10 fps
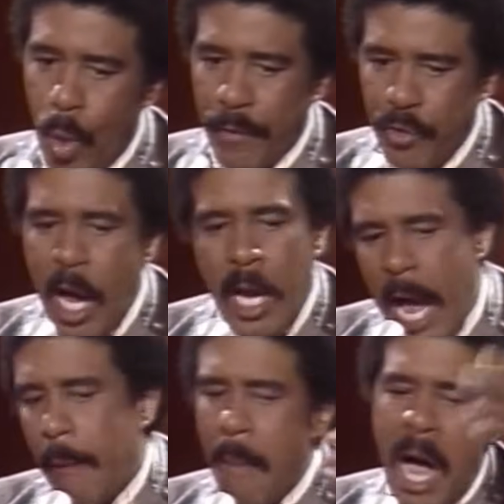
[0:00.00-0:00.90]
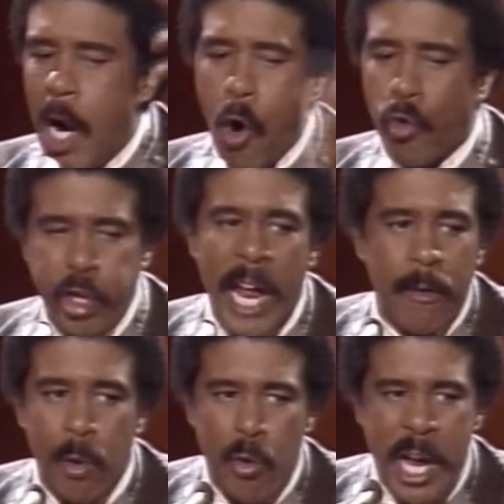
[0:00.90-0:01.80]
Sound like Mongo
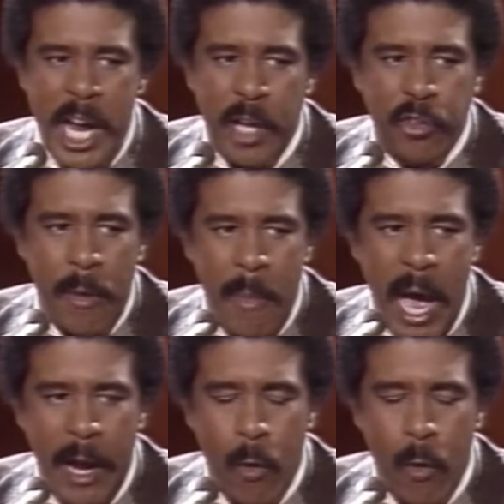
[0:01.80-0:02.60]
Santa Maria or somebody.